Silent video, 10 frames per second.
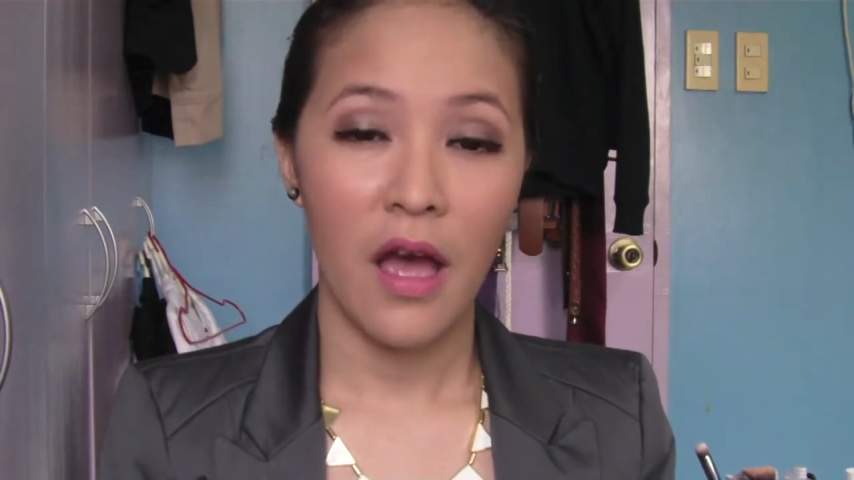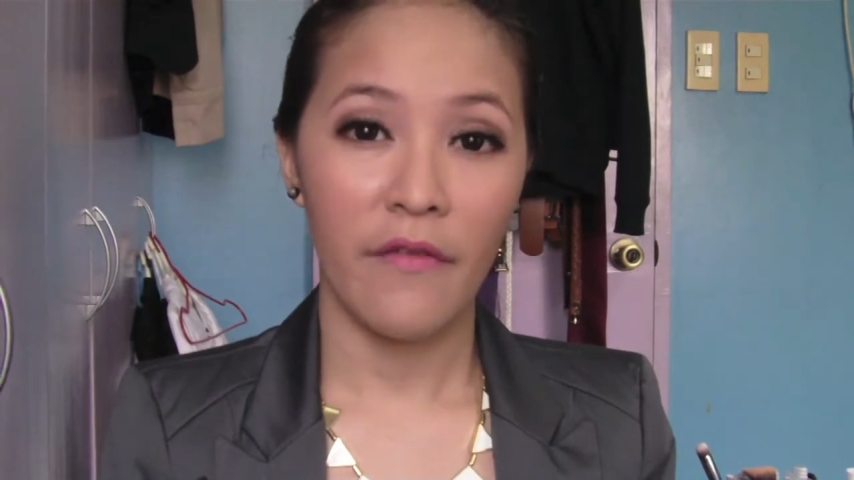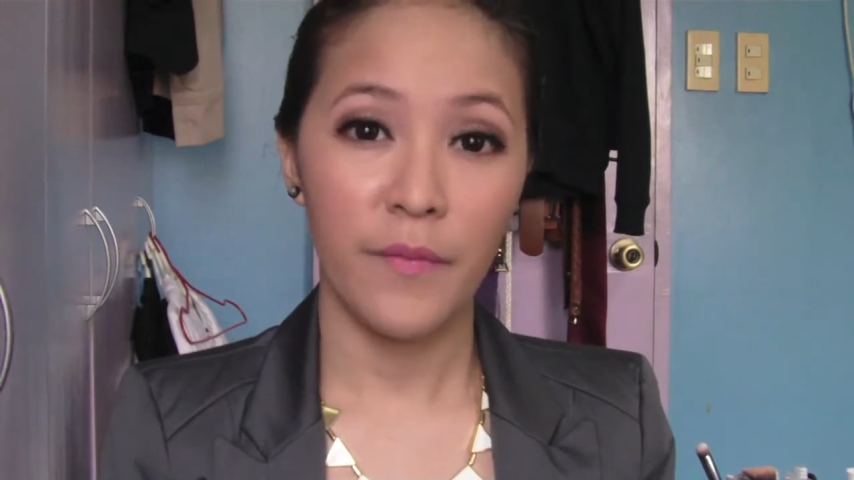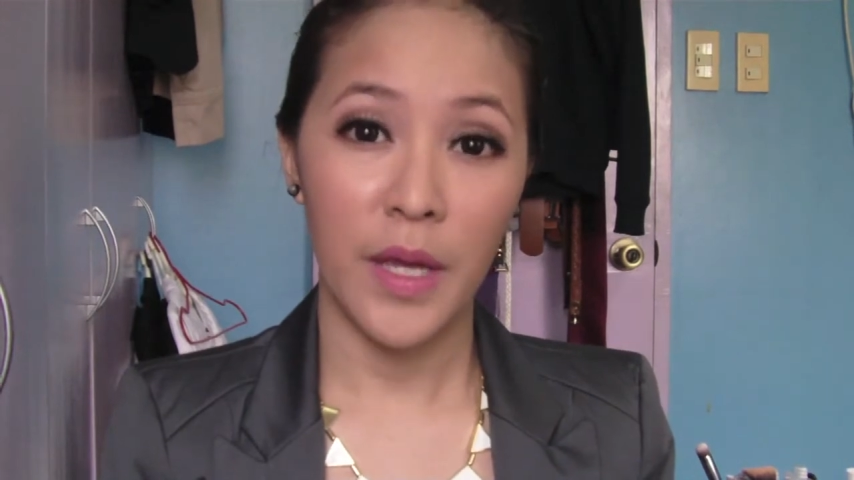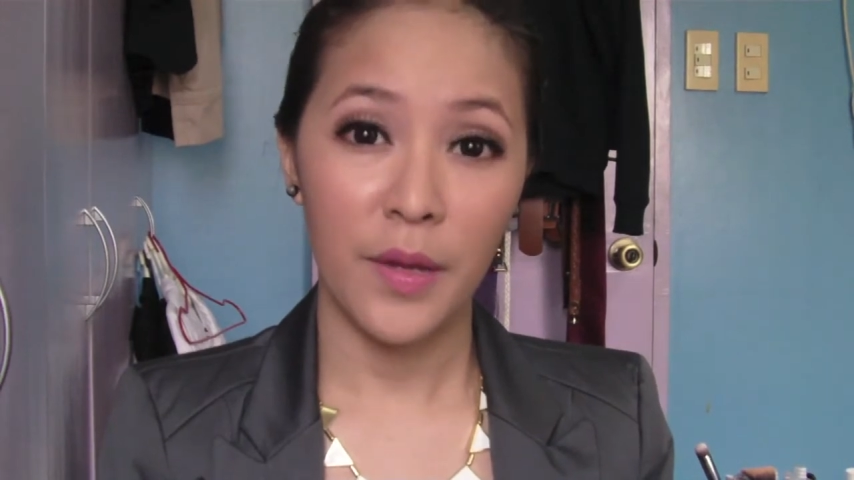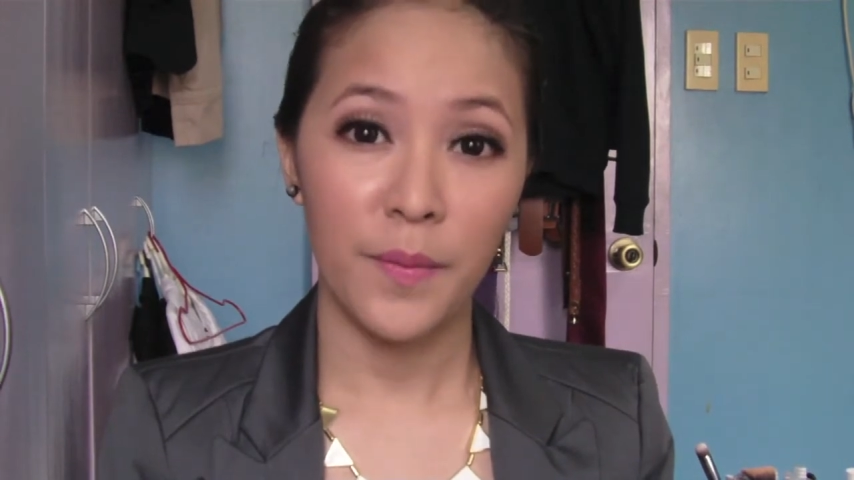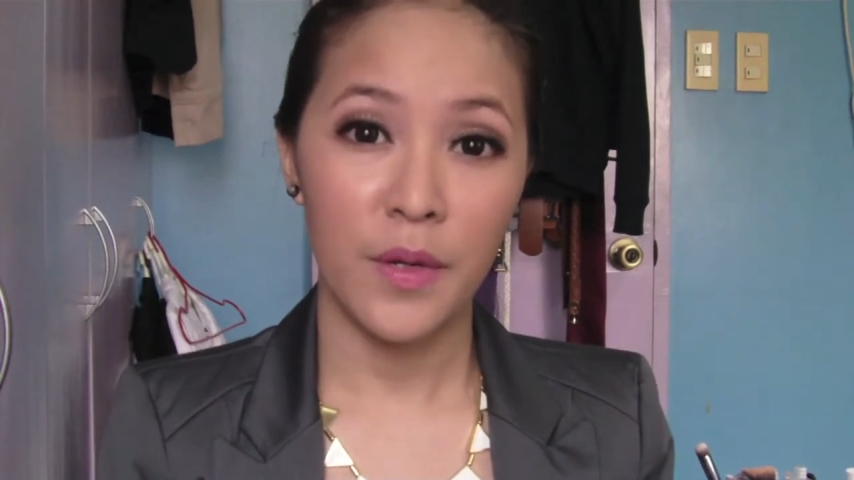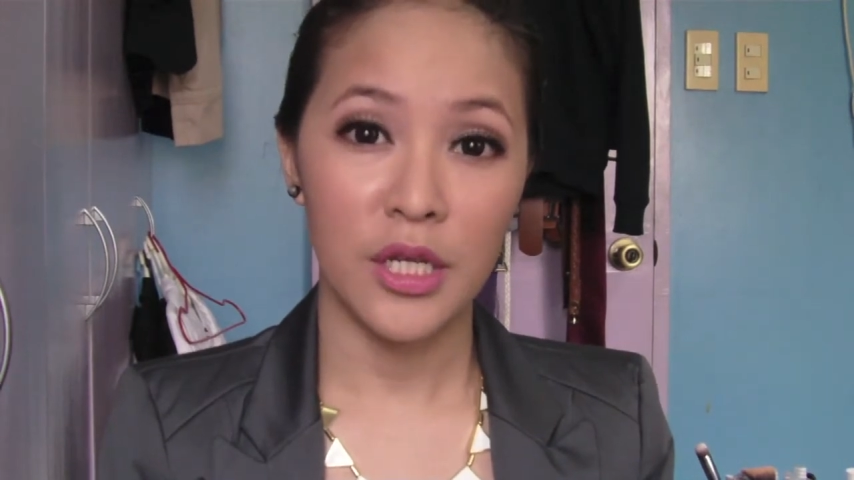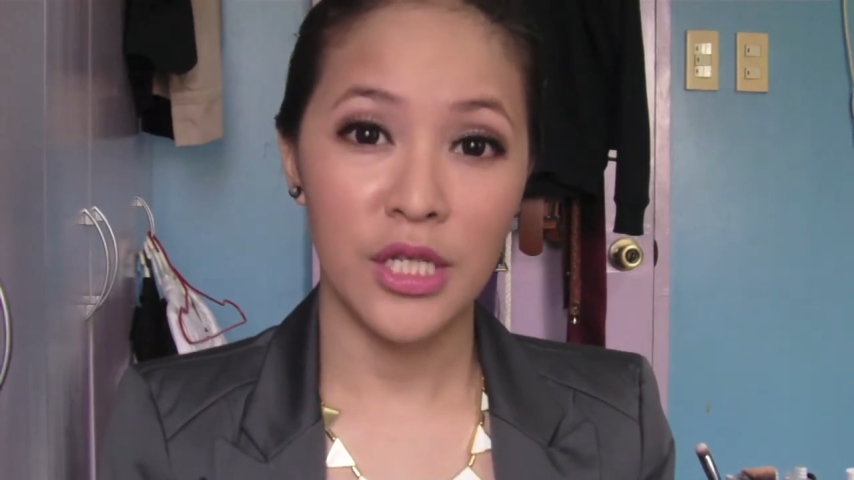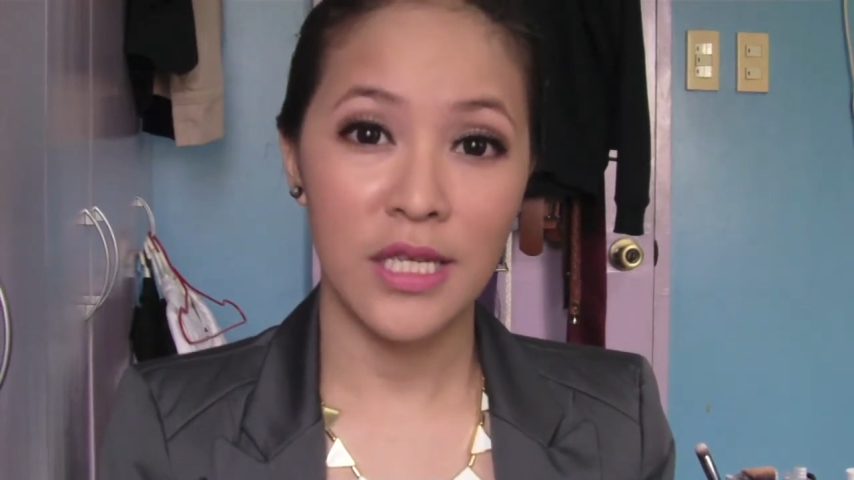of makeup
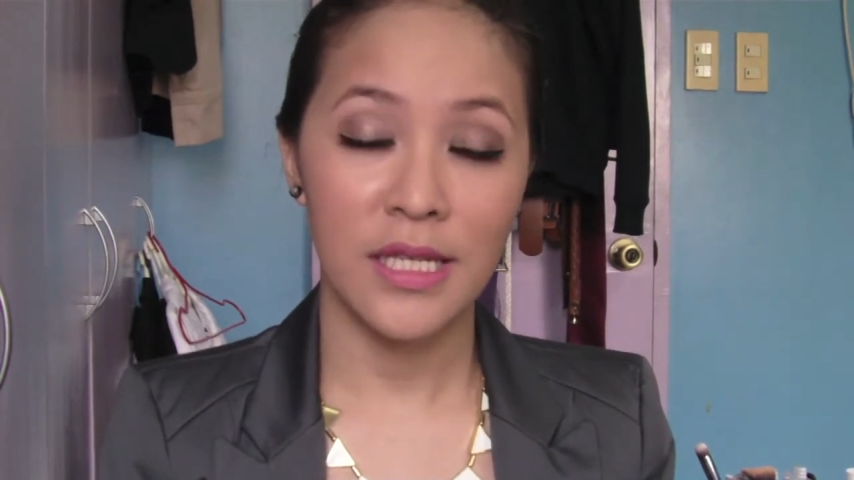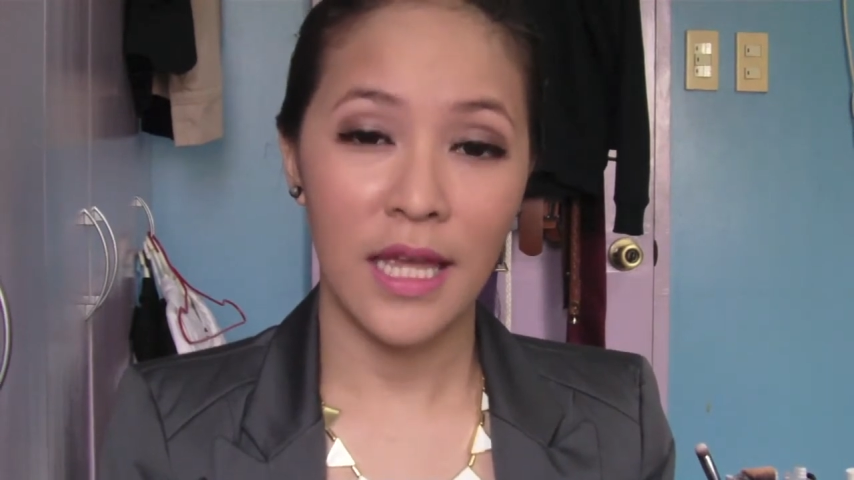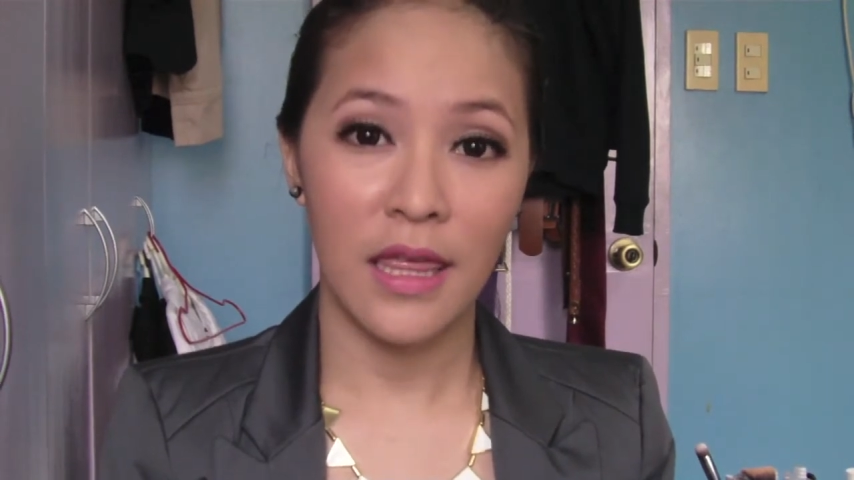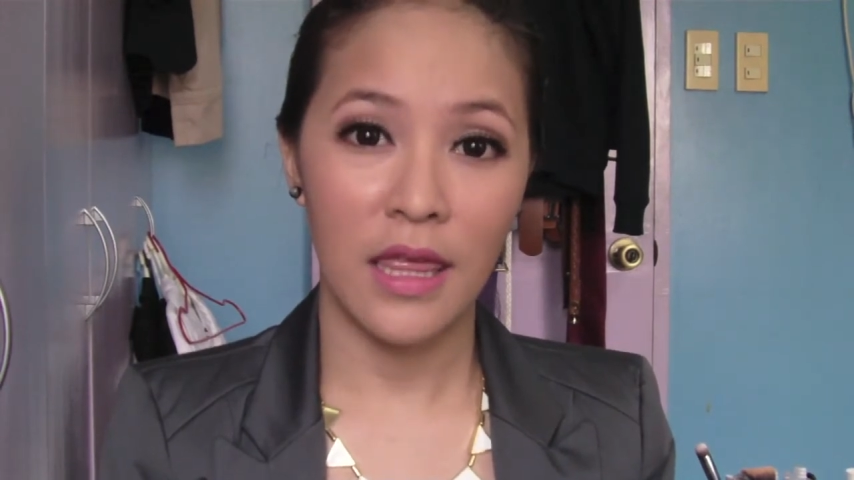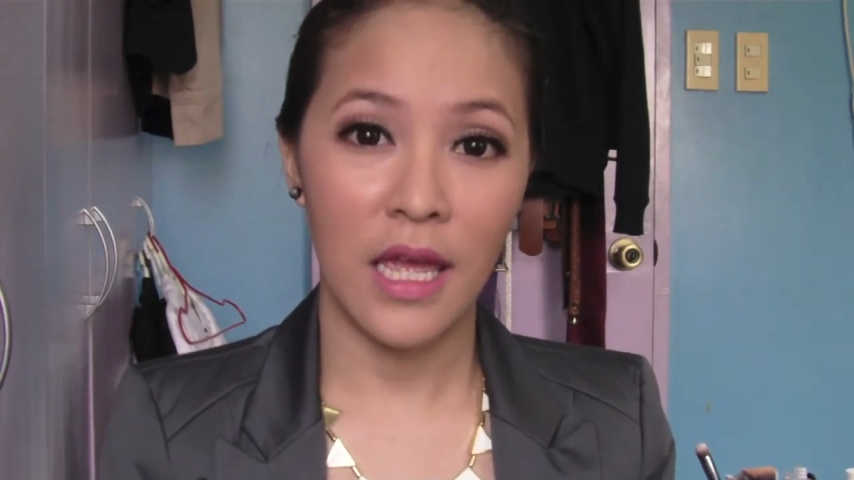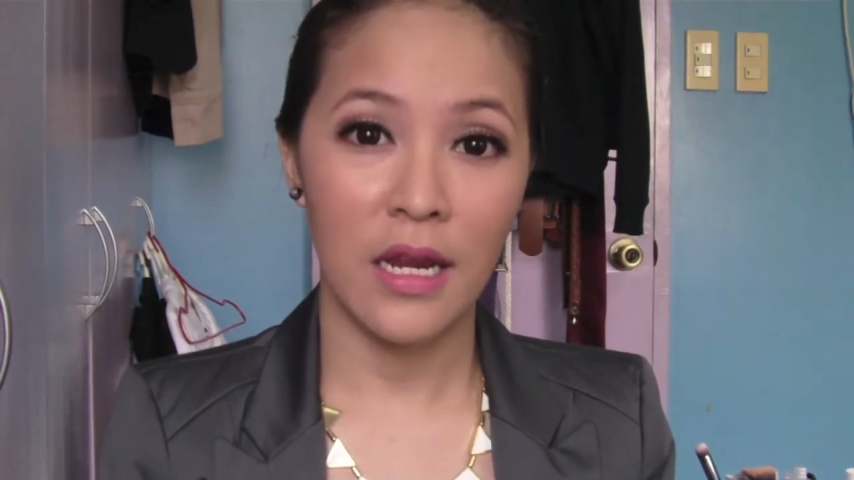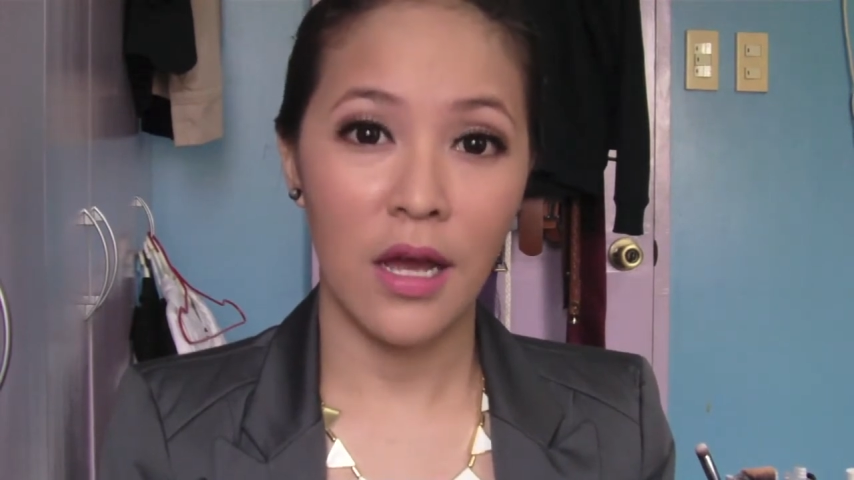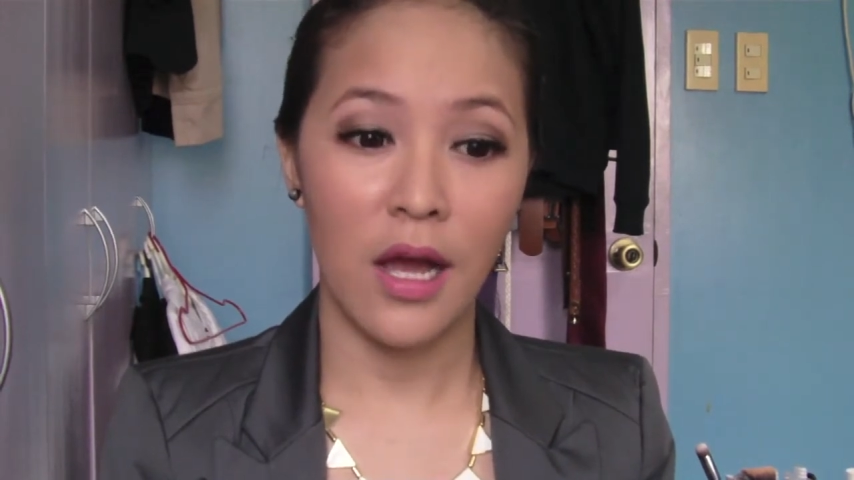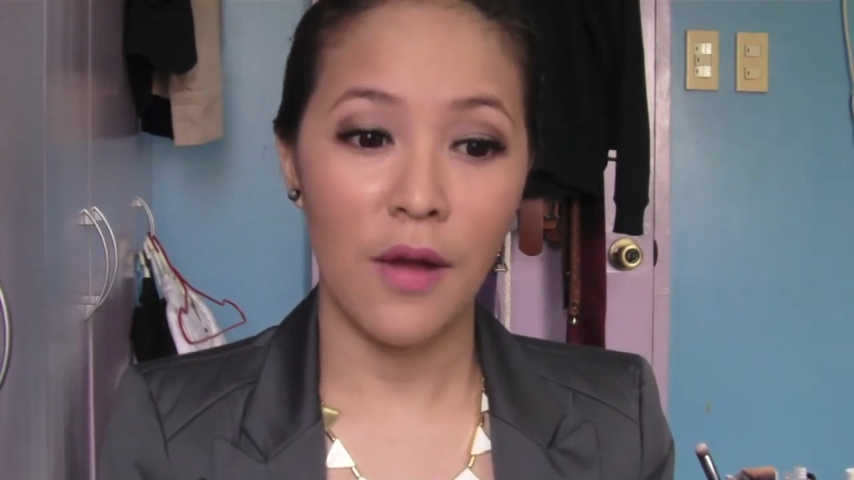brushes and then